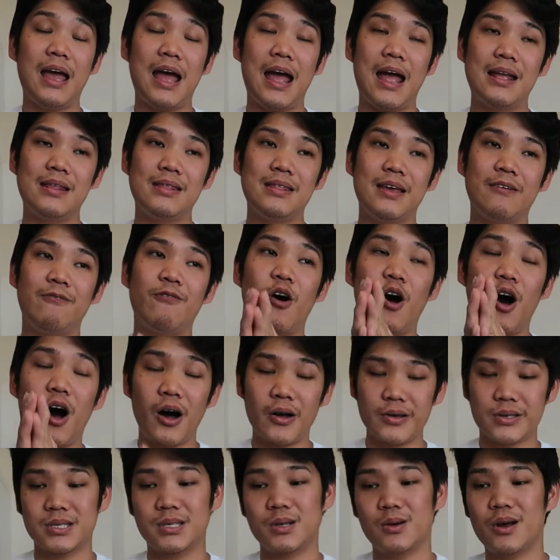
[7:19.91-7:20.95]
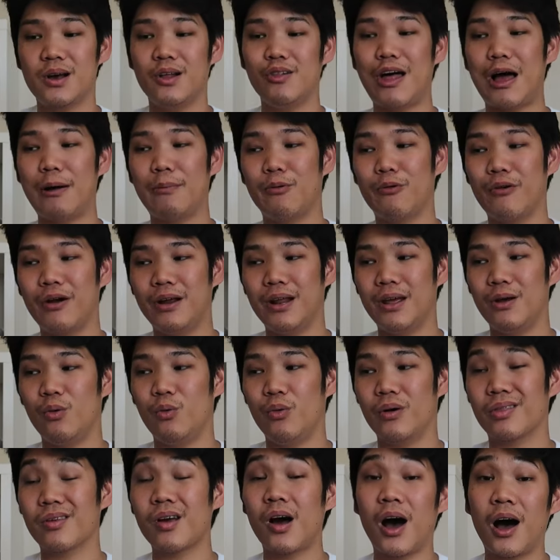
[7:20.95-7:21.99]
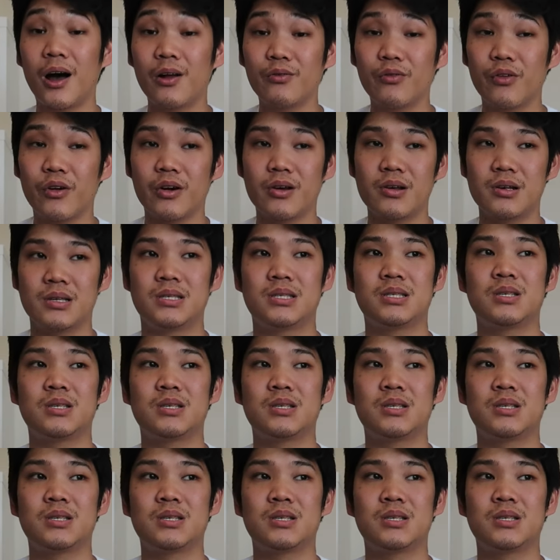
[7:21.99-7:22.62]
and they've also collaborated with Converse.